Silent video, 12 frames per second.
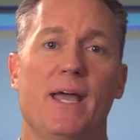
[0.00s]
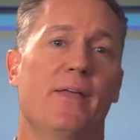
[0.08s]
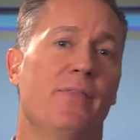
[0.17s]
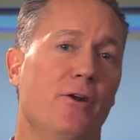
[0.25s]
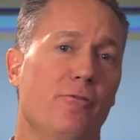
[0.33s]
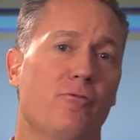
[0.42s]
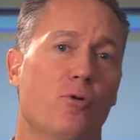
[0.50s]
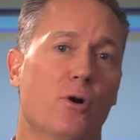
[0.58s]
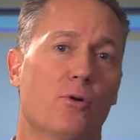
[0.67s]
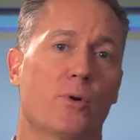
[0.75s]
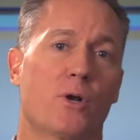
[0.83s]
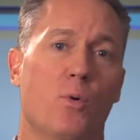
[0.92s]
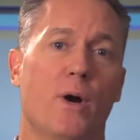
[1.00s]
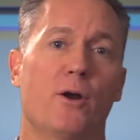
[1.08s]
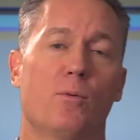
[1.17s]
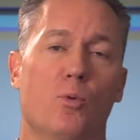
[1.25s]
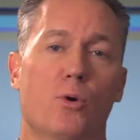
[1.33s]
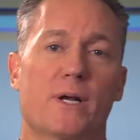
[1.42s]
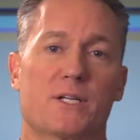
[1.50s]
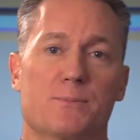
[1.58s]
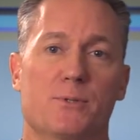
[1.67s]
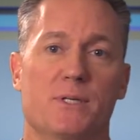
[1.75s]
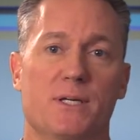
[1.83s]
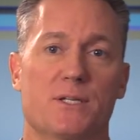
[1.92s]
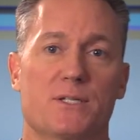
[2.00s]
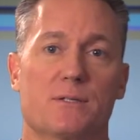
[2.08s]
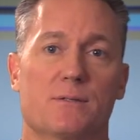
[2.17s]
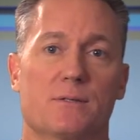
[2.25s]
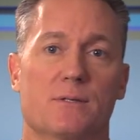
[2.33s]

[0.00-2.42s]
and therefore require more expertise.